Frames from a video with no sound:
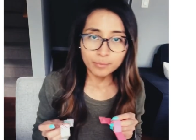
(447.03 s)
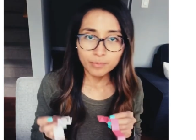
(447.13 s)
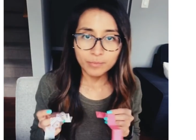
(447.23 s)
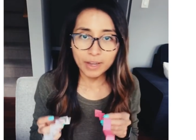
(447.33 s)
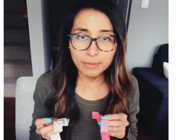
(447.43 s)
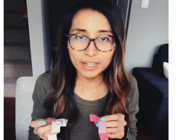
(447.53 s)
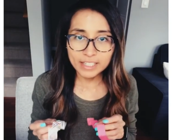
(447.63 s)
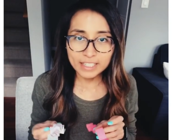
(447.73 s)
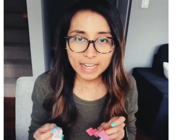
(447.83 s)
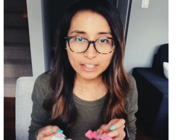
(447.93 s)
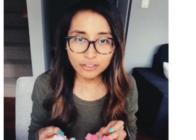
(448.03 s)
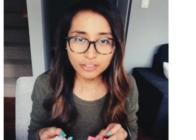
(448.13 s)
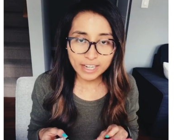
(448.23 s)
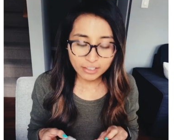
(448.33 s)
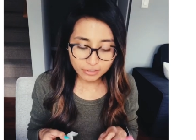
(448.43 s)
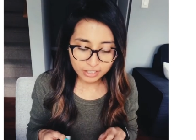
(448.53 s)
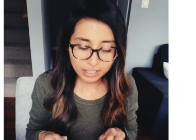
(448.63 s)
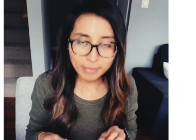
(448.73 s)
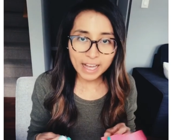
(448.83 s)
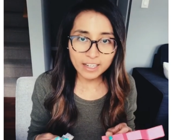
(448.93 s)
get ready to attach your tentacles to the
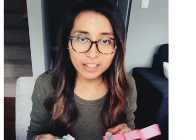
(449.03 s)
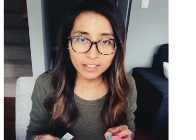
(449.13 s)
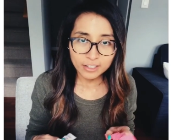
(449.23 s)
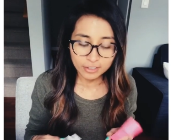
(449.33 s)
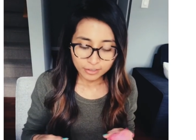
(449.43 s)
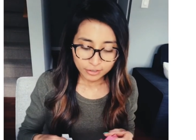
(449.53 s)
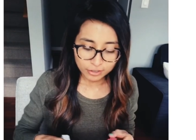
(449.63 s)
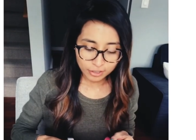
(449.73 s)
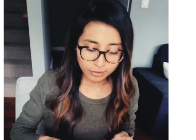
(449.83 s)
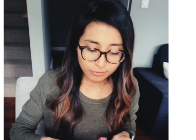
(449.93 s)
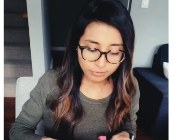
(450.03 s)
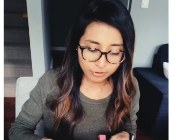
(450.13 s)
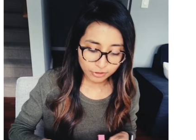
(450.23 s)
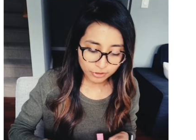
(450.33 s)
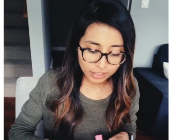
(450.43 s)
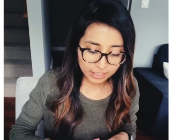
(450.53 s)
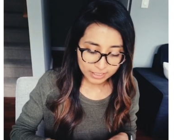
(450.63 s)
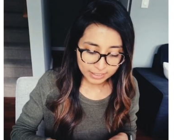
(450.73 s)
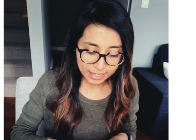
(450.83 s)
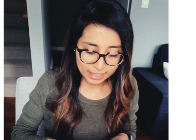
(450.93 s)
back. So you're just going to
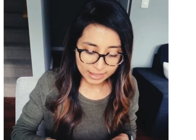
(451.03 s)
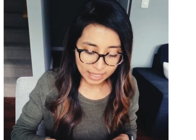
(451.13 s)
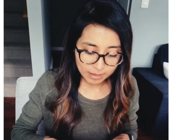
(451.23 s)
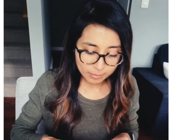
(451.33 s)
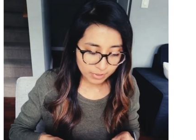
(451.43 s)
lay them